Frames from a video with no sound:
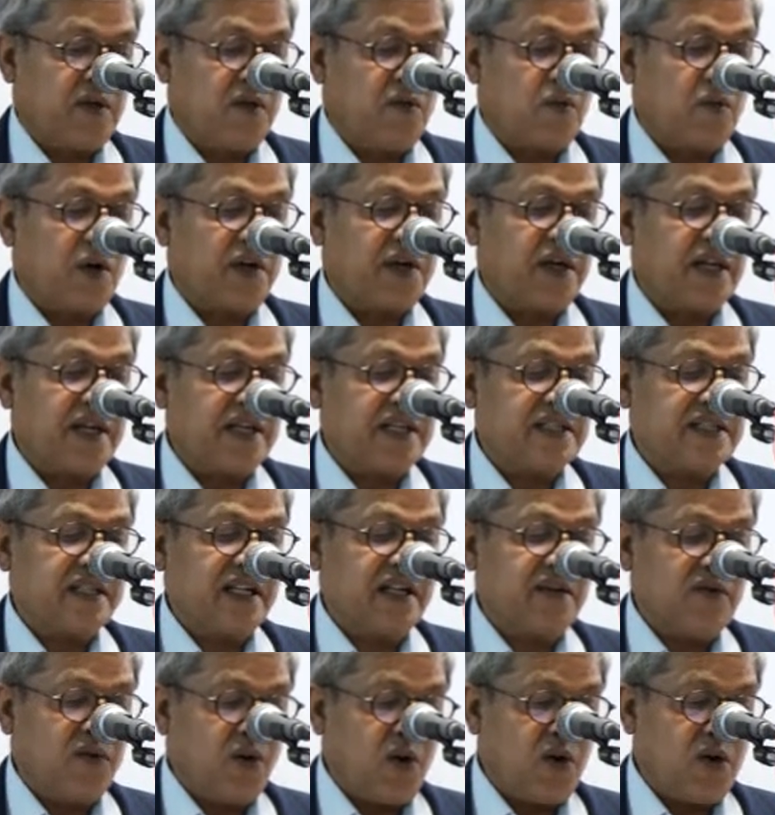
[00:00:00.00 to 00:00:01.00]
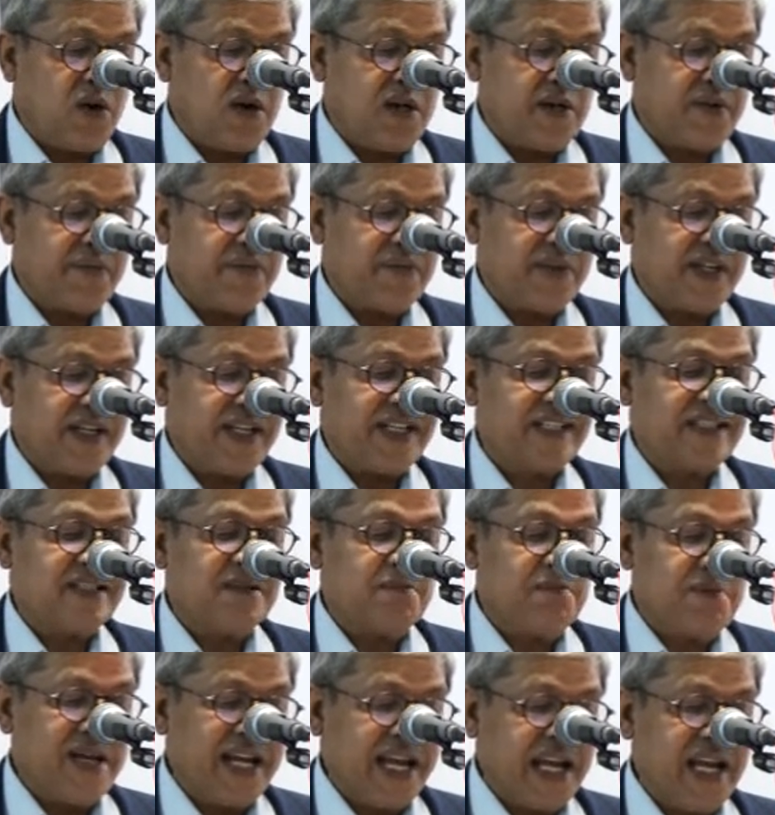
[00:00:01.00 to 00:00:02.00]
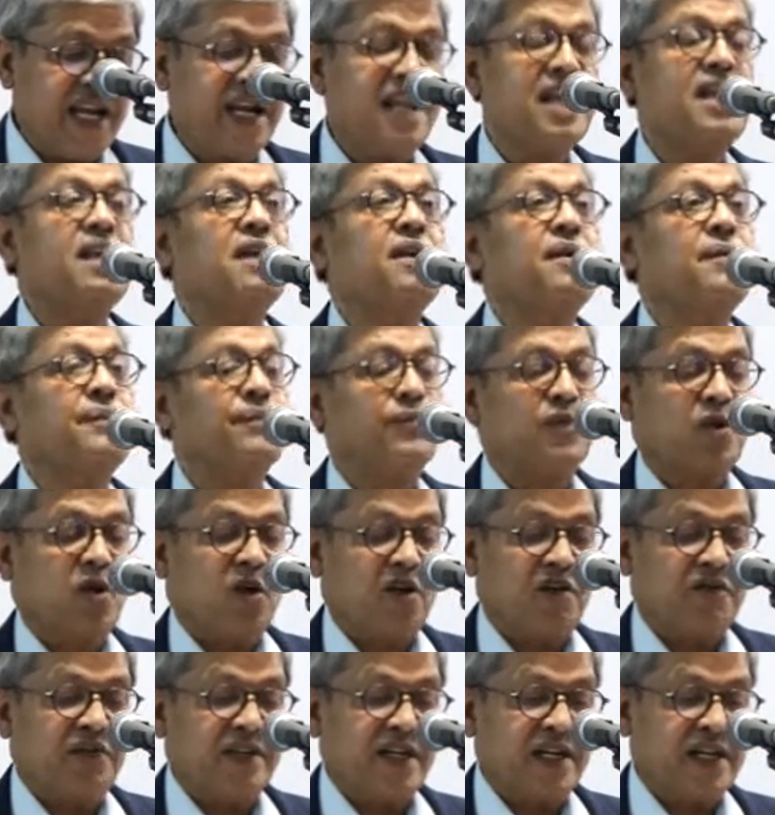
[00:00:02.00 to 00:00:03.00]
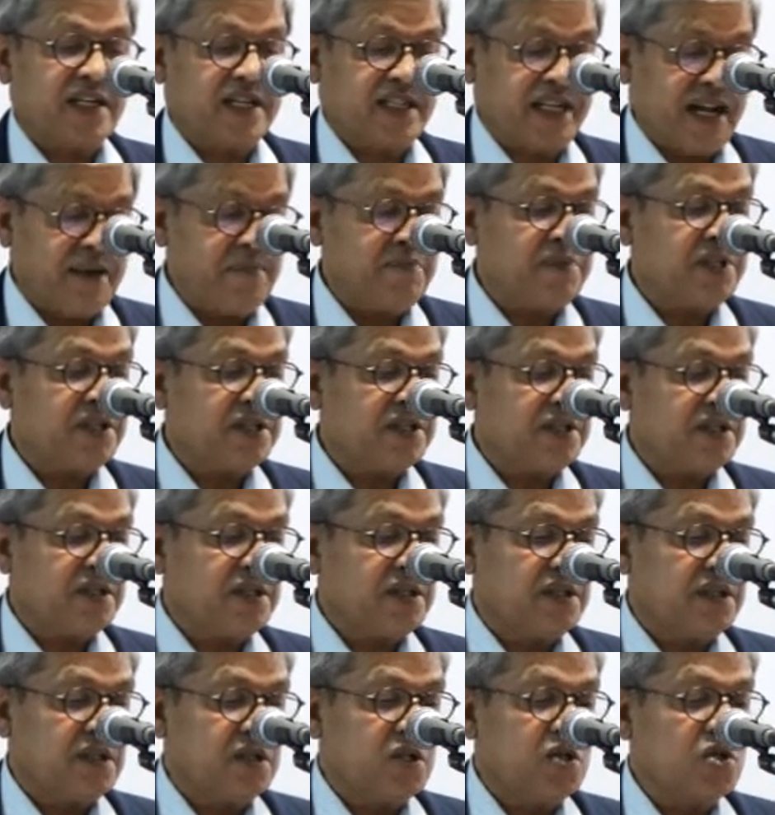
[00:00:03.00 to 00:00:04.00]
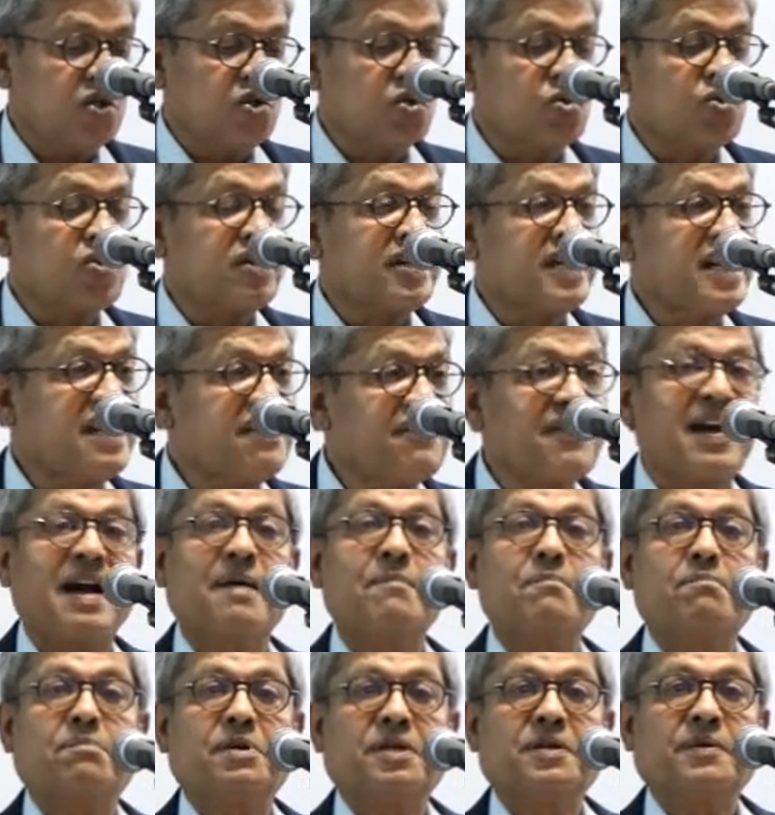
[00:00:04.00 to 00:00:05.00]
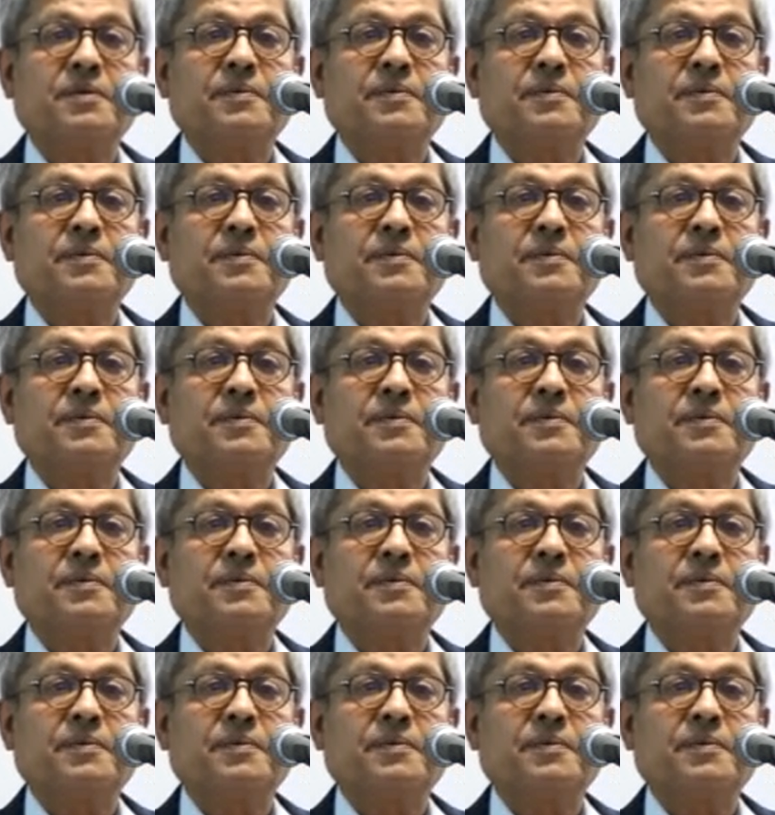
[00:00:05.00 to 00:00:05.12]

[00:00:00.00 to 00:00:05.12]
What is involved is the beginning of an attempt to revamp